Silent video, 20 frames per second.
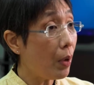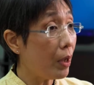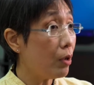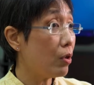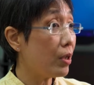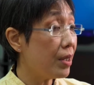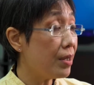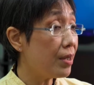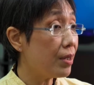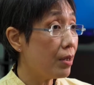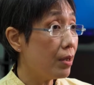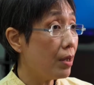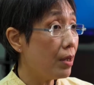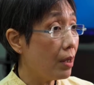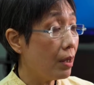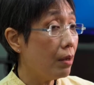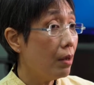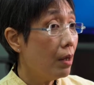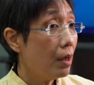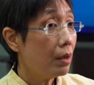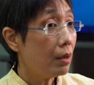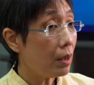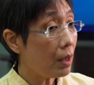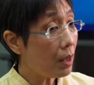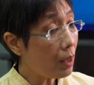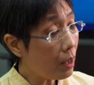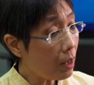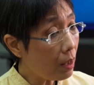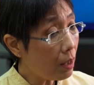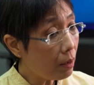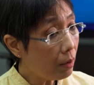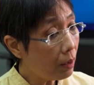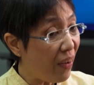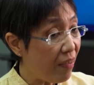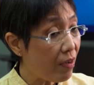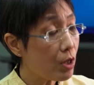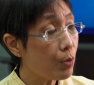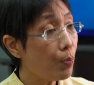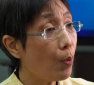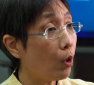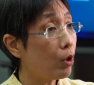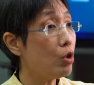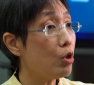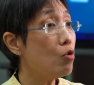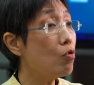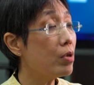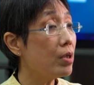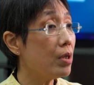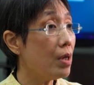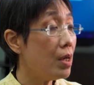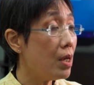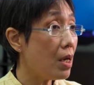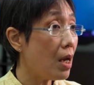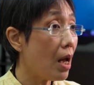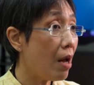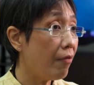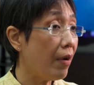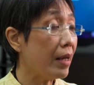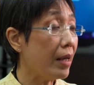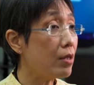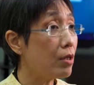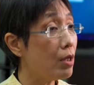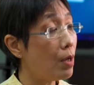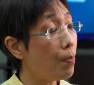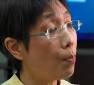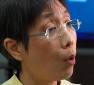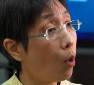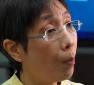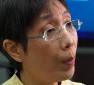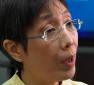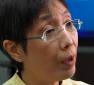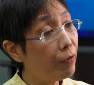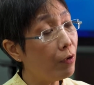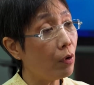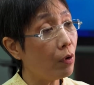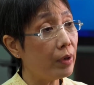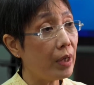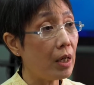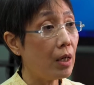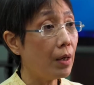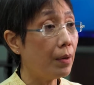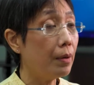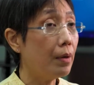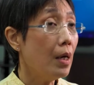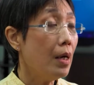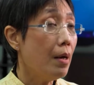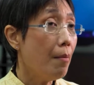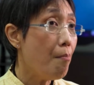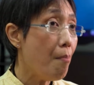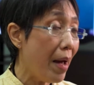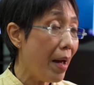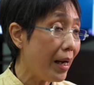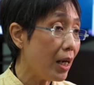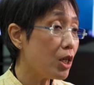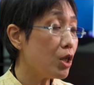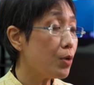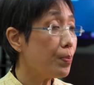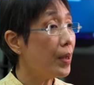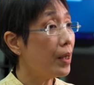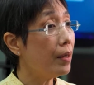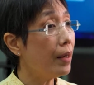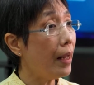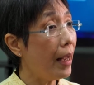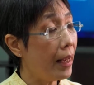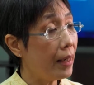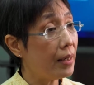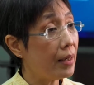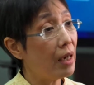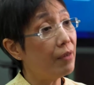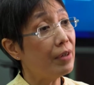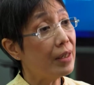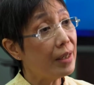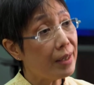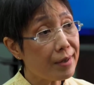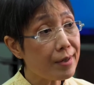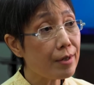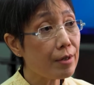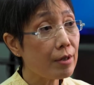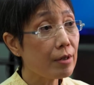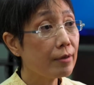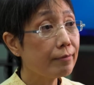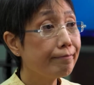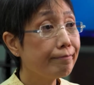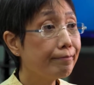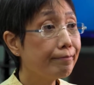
want to consider the various modules in the advanced diploma for data management and governance.